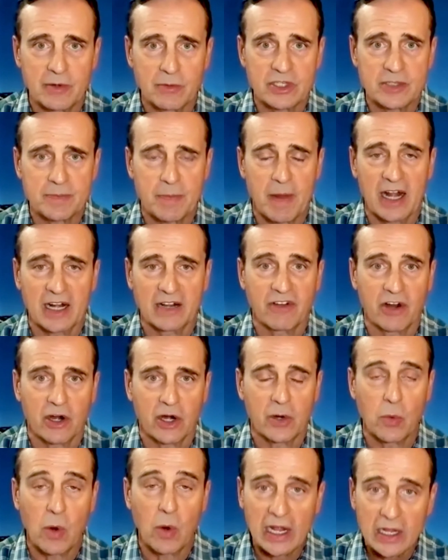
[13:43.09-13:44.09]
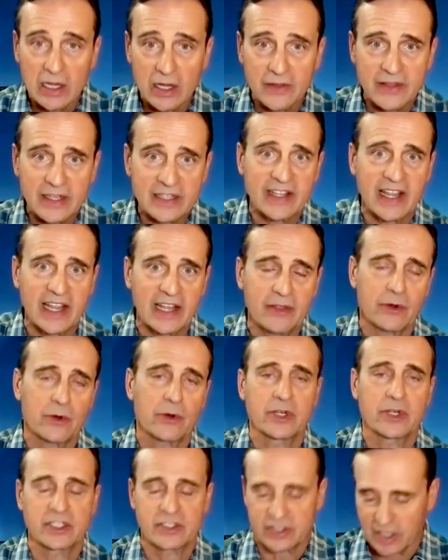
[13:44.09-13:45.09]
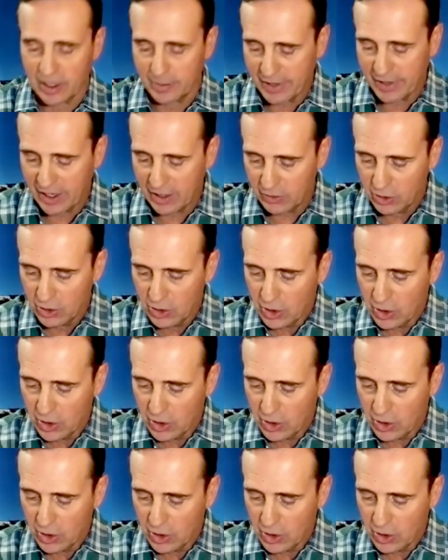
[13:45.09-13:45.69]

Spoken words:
responding very well on the day their earnings come out.